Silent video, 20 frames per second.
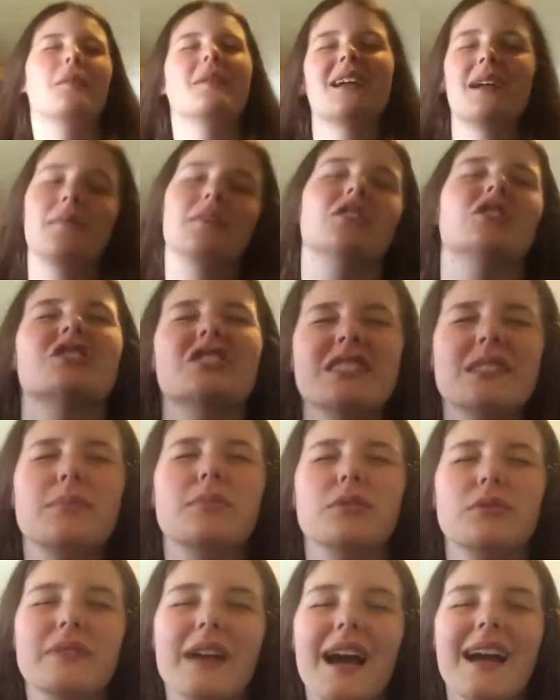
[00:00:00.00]
know me, I'm allergic to
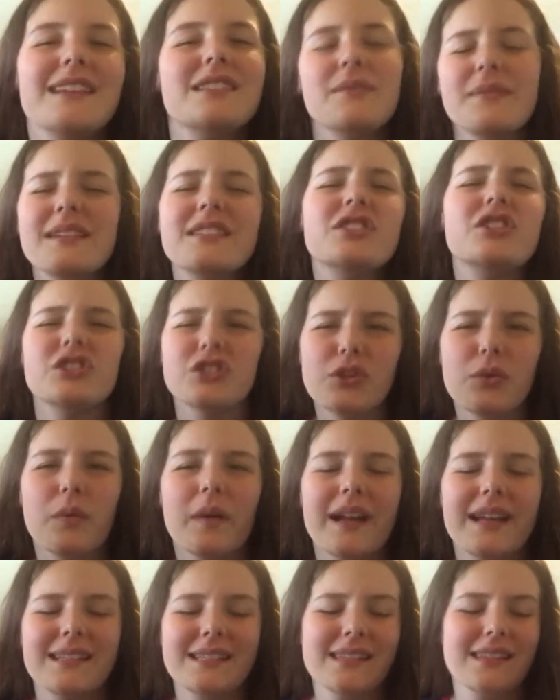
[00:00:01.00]
blue dye, so that's just
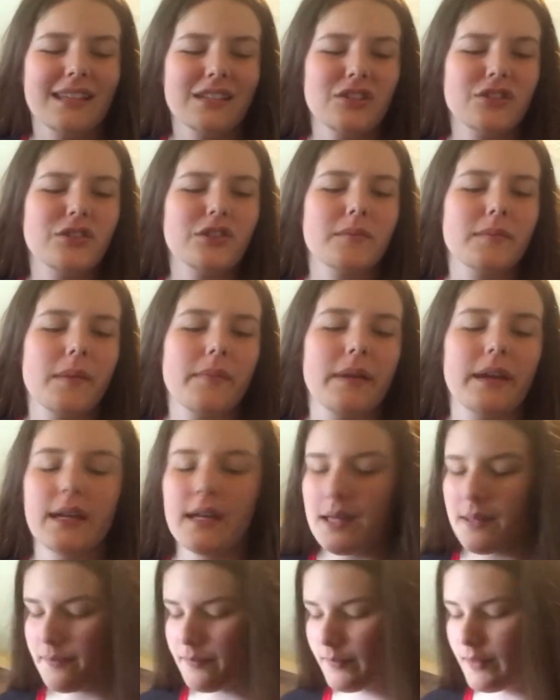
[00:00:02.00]
great. That just hurt my
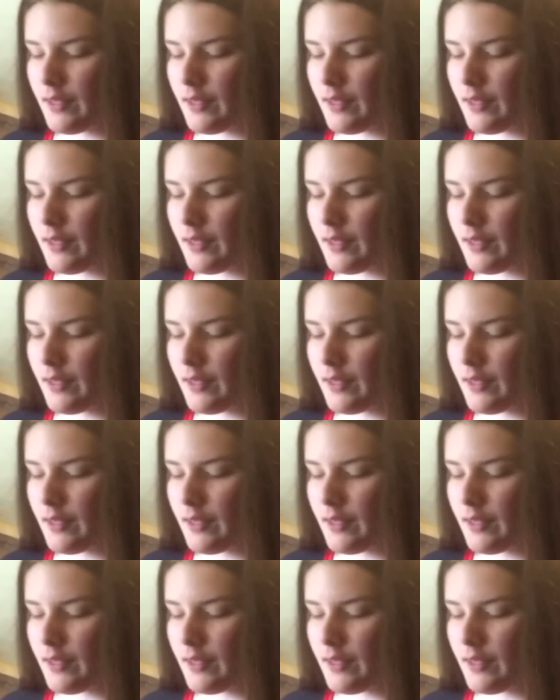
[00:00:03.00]
pinky.